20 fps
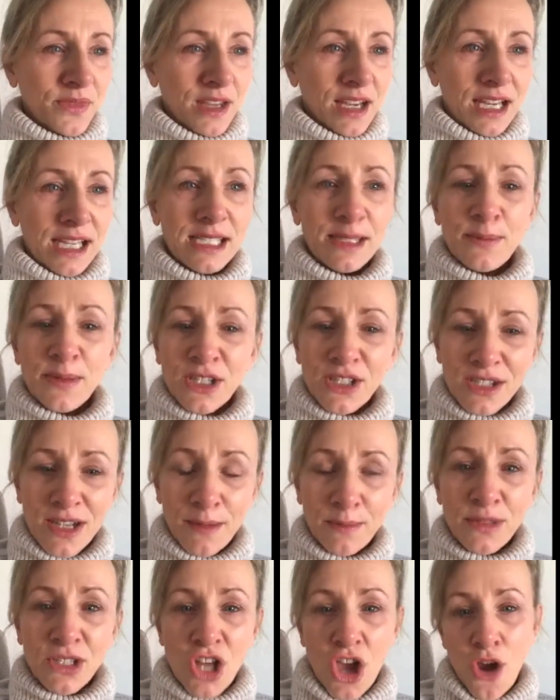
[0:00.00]
It's because
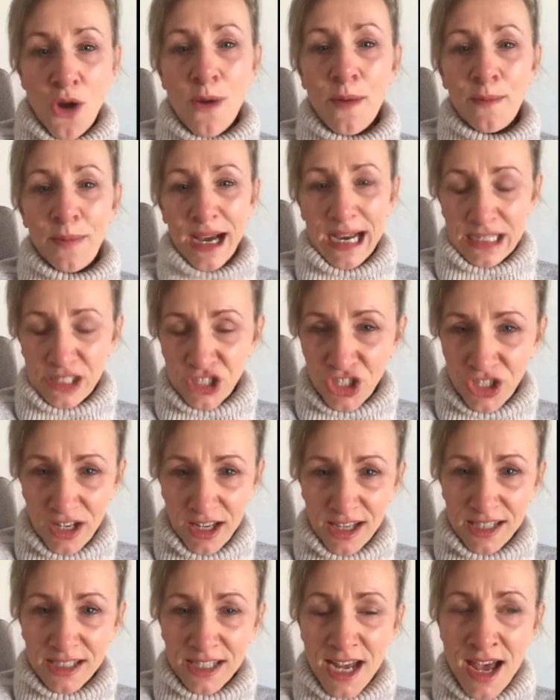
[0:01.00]
I'm so
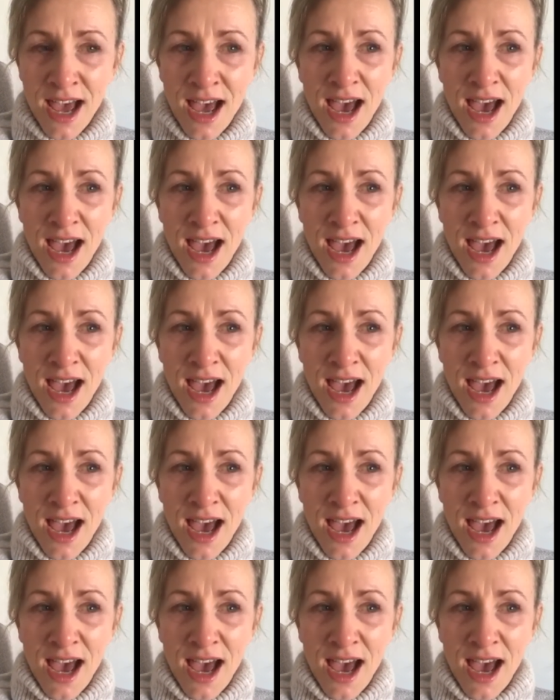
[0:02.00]
passionate